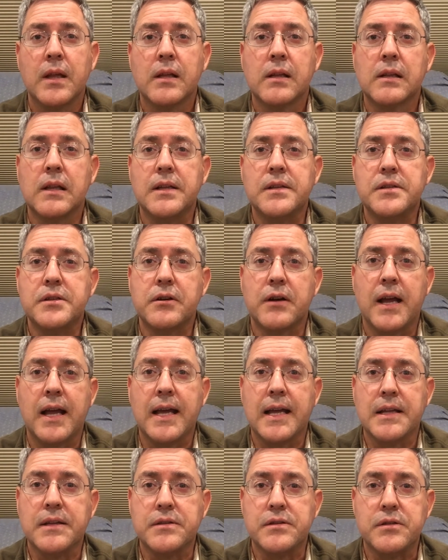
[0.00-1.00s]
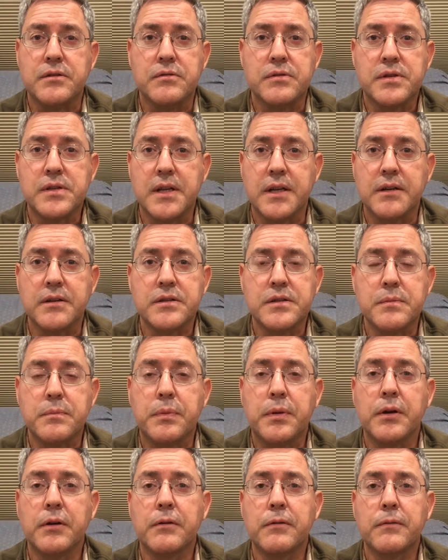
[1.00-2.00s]
Cleanse your hands, you sinners, and
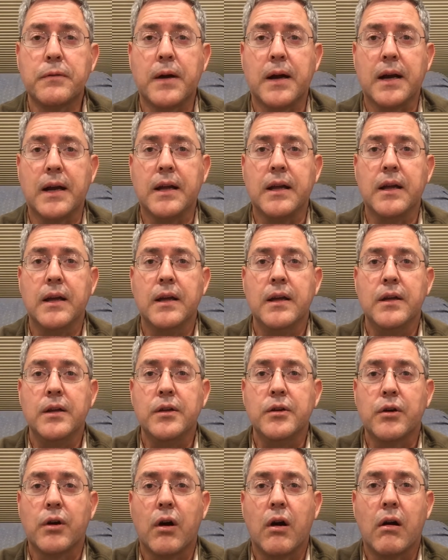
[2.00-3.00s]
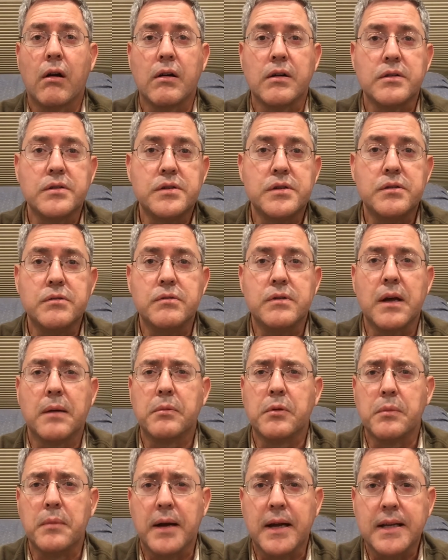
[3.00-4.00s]
purify your hearts, you
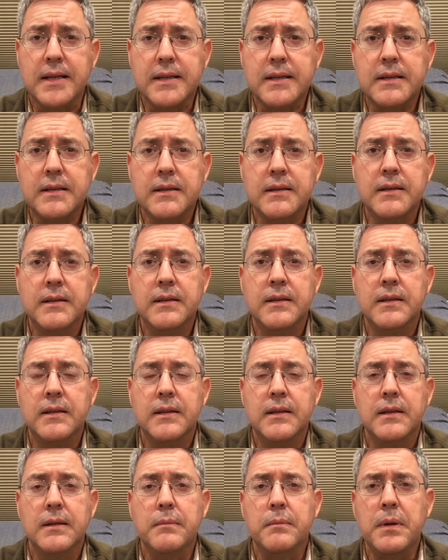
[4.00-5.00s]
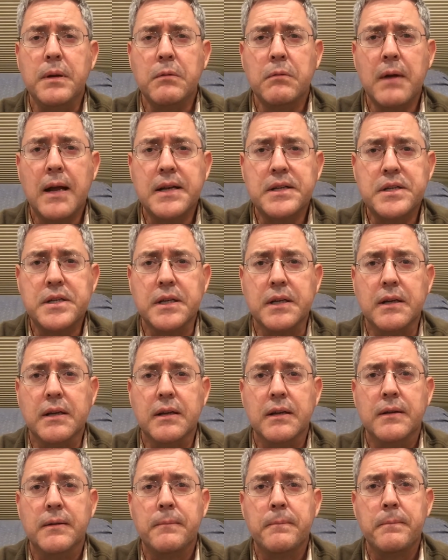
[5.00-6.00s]
double minded. Be wretched,
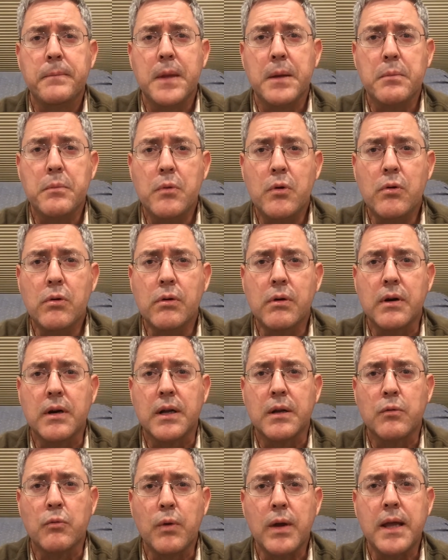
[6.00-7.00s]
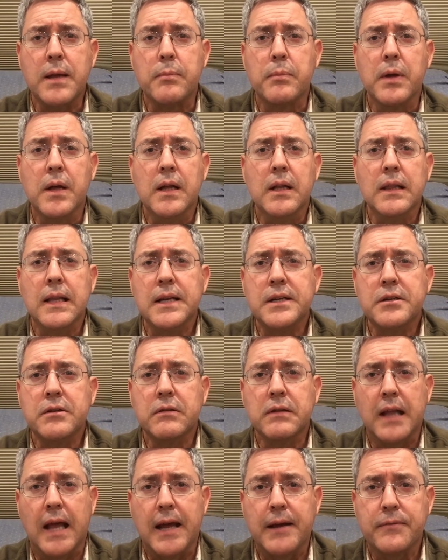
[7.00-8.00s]
and mourn and weep. Let
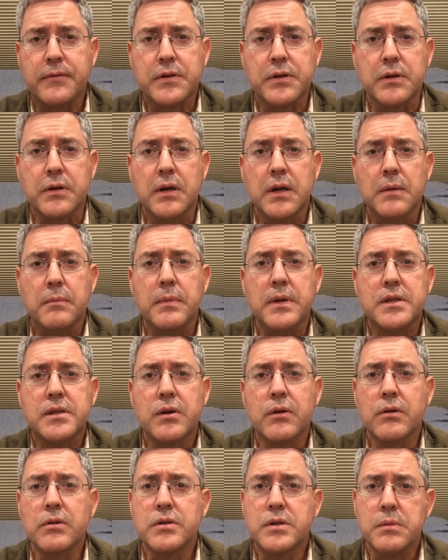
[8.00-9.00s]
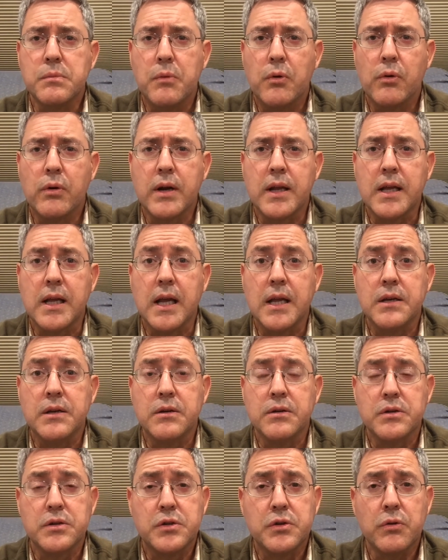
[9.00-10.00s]
your laughter be turned to mourning and
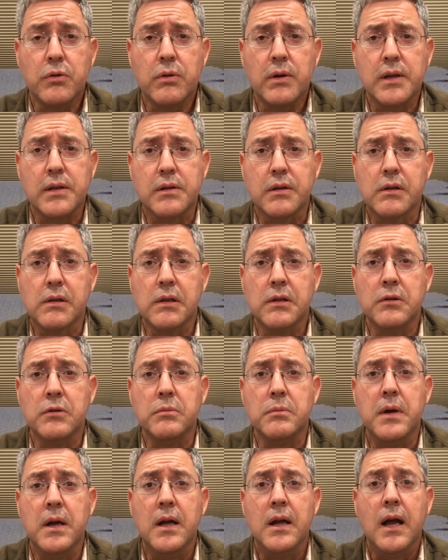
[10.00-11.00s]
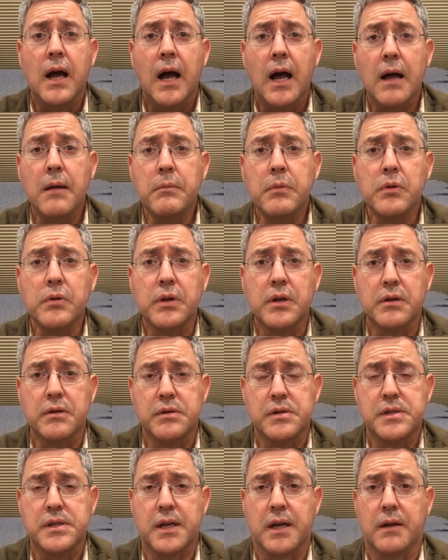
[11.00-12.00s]
your joy to gloom. Humble
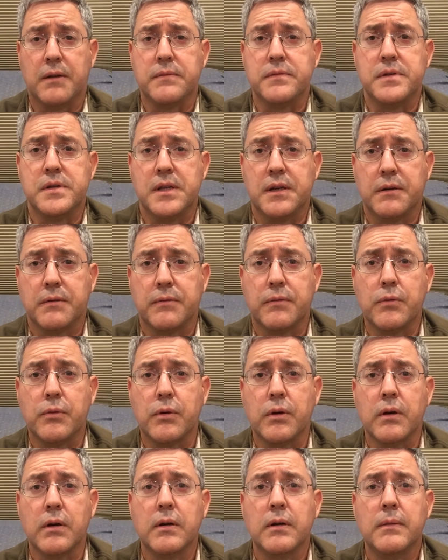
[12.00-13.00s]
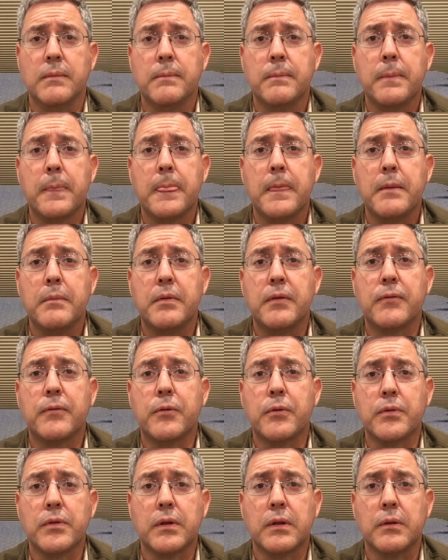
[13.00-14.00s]
yourselves, therefore,
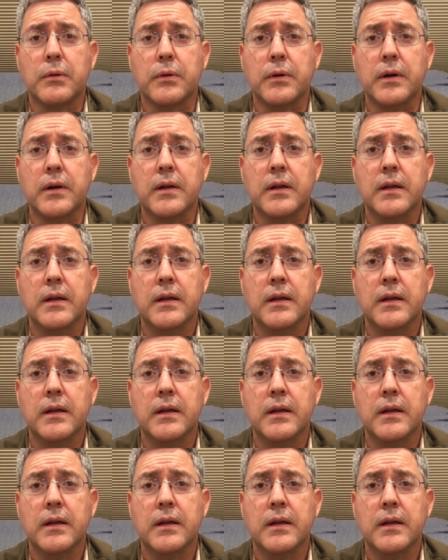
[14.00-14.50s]
before the Lord,